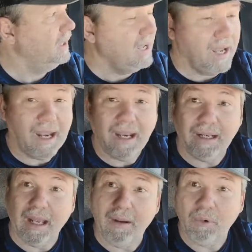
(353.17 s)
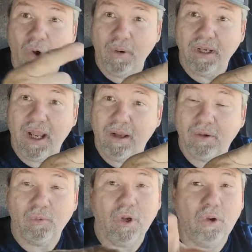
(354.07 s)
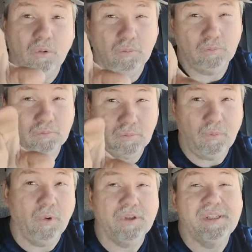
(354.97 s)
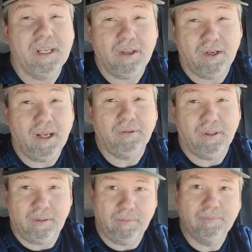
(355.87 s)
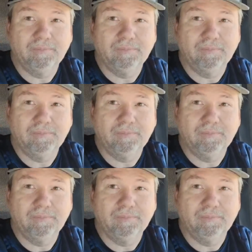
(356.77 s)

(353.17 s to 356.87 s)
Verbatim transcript: Alright, I'm going down the road, and we'll see you down there.